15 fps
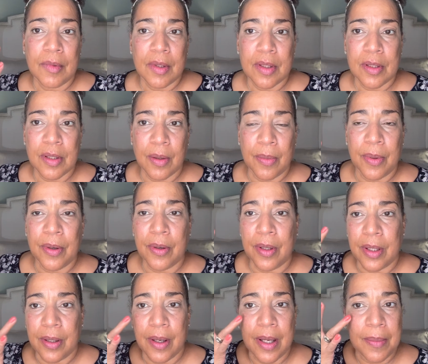So we're going to
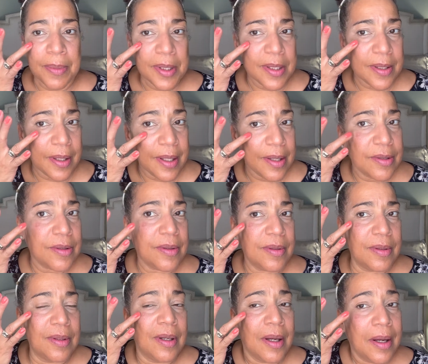go ahead and put this on.
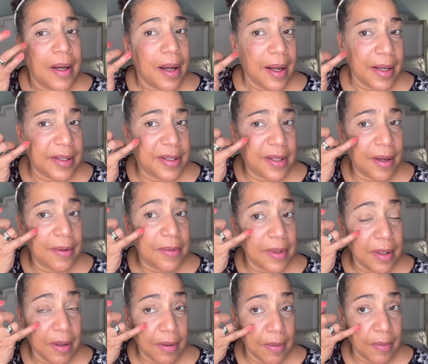I don't
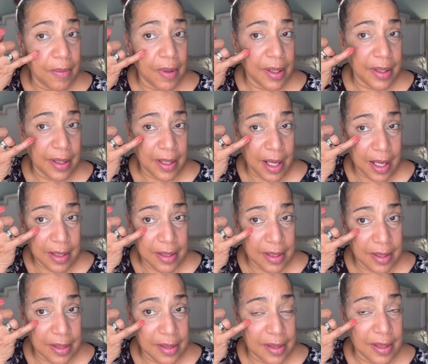know what that
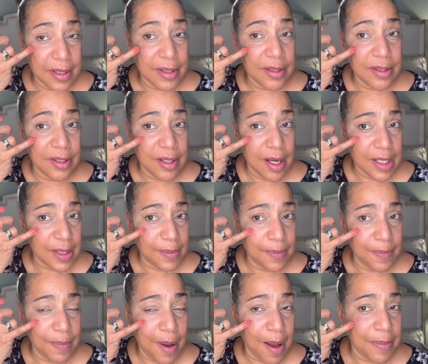is. This just
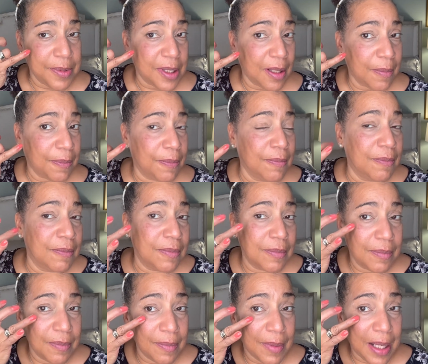popped up
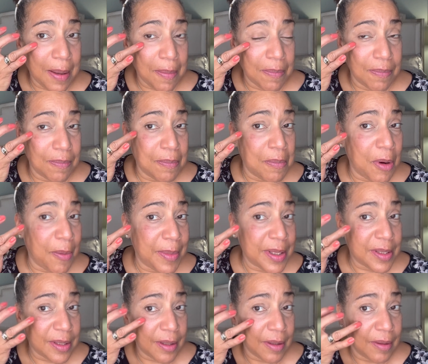like moments
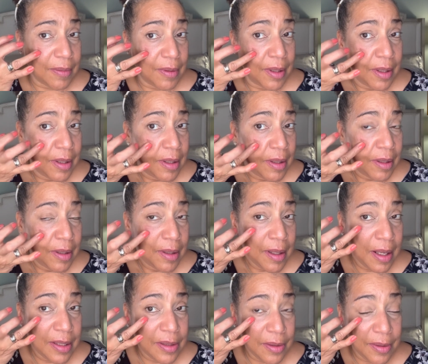ago. I
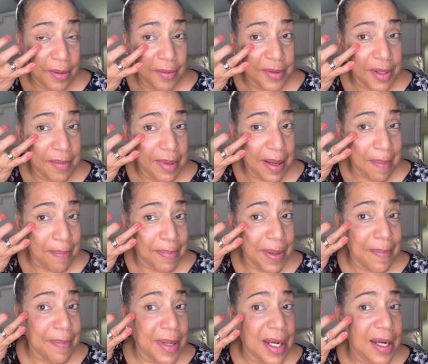don't know if something bit
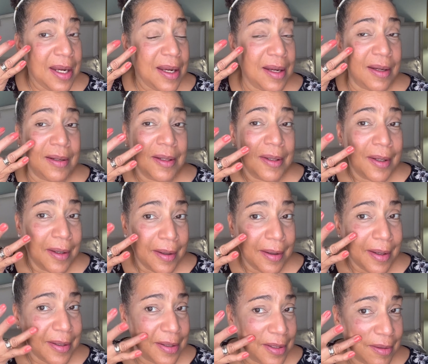me. I
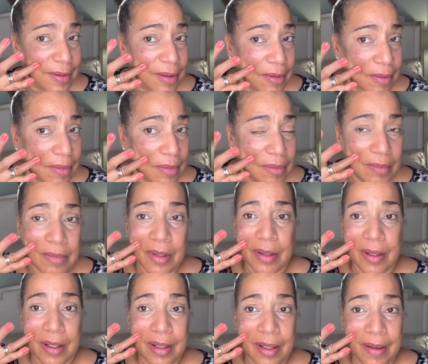don't know where
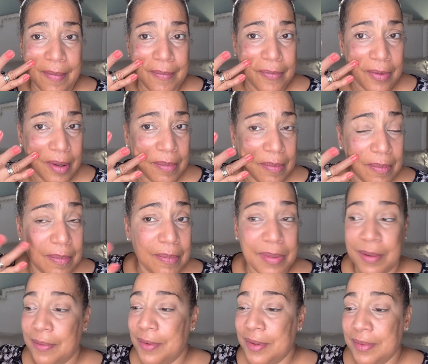that came from, but
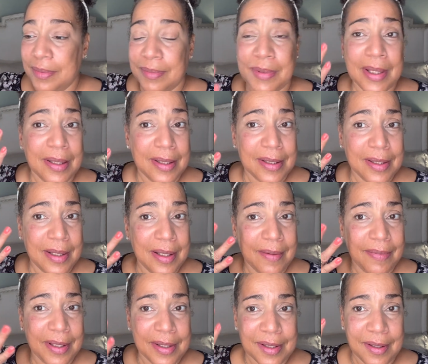we'll get to see if
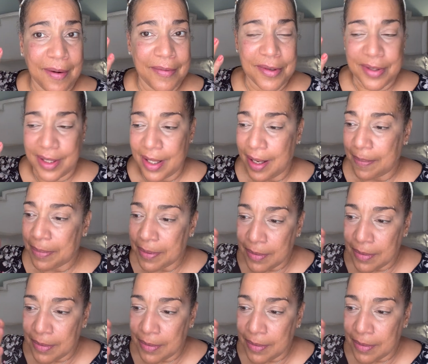this covers it up.